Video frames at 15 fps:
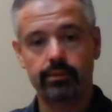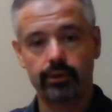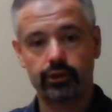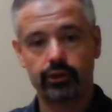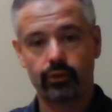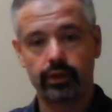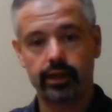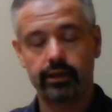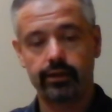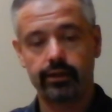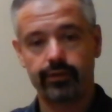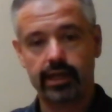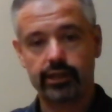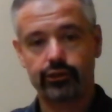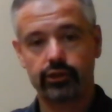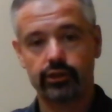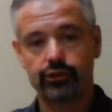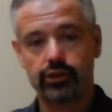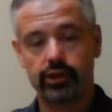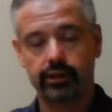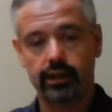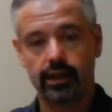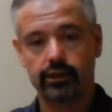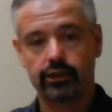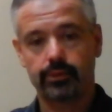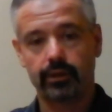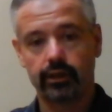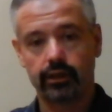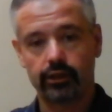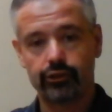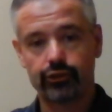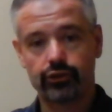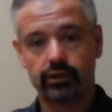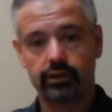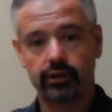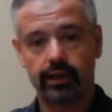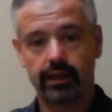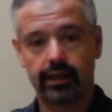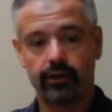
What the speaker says: between the investors and the entrepreneurs. And